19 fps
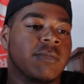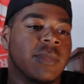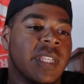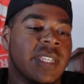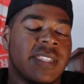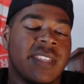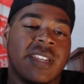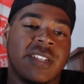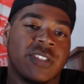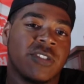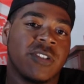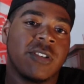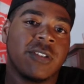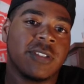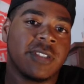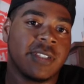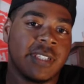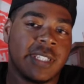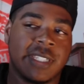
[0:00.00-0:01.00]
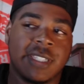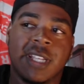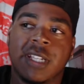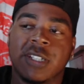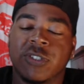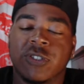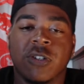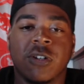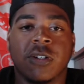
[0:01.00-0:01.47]
not it's not
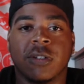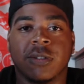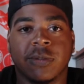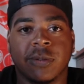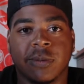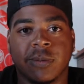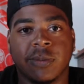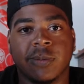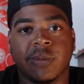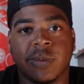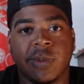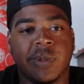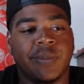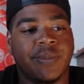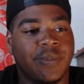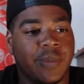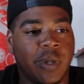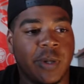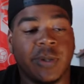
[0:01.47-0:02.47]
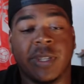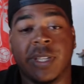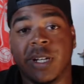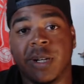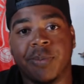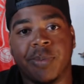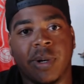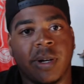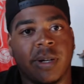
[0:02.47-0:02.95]
strong on their
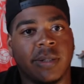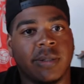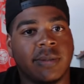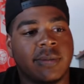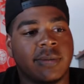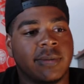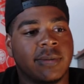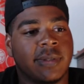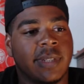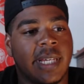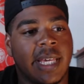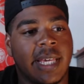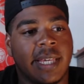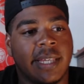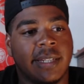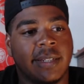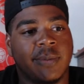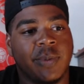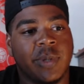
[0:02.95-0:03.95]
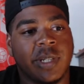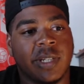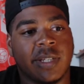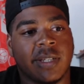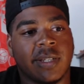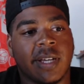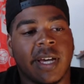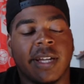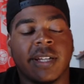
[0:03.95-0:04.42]
part, and we
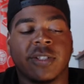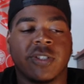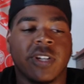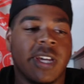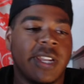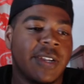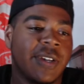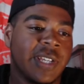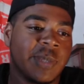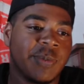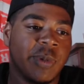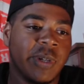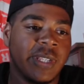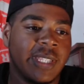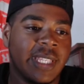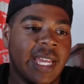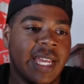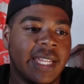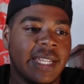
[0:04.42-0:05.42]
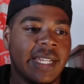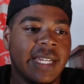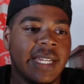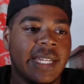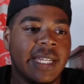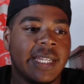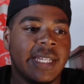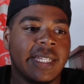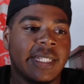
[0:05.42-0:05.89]
just got to try to exploit that.
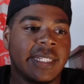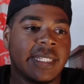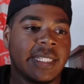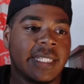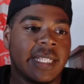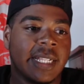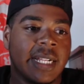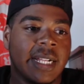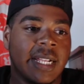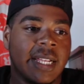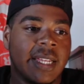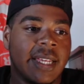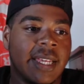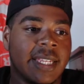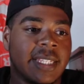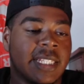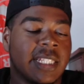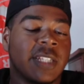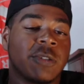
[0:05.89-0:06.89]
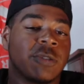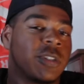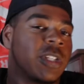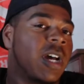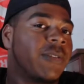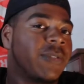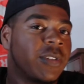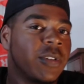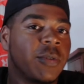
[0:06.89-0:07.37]
It's a little
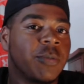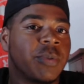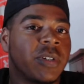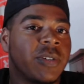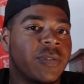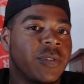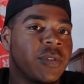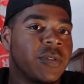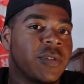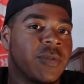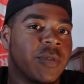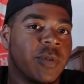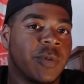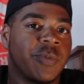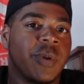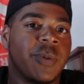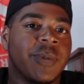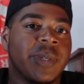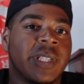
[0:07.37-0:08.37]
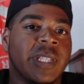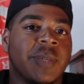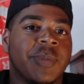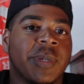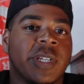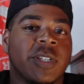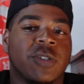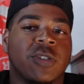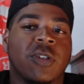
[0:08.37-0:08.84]
tough doing previews for the Premier League
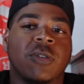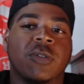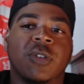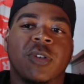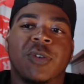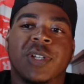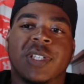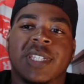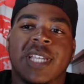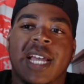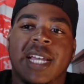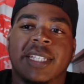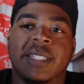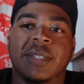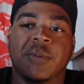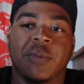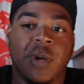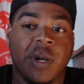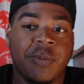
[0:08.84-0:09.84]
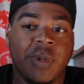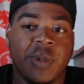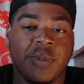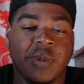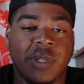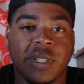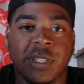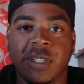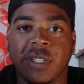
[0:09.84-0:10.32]
because you don't know exactly what
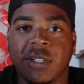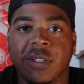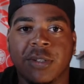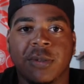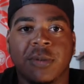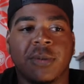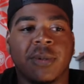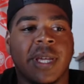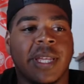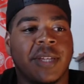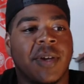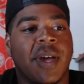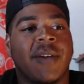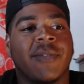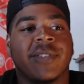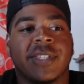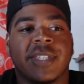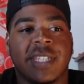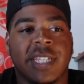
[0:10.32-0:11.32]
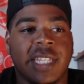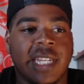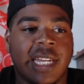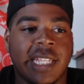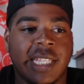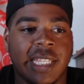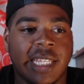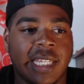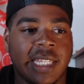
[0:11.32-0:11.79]
people are going to do, and you haven't seen
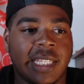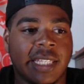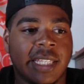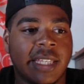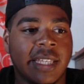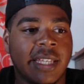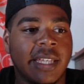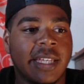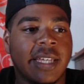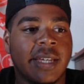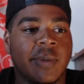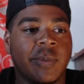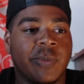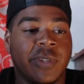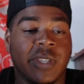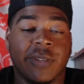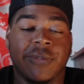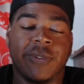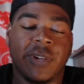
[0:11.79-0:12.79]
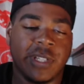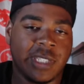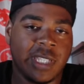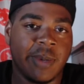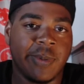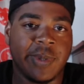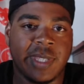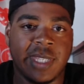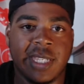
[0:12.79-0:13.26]
anything for the first game
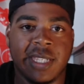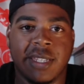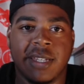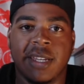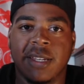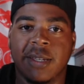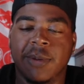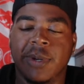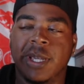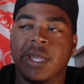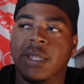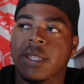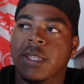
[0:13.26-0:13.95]
of the season anyway.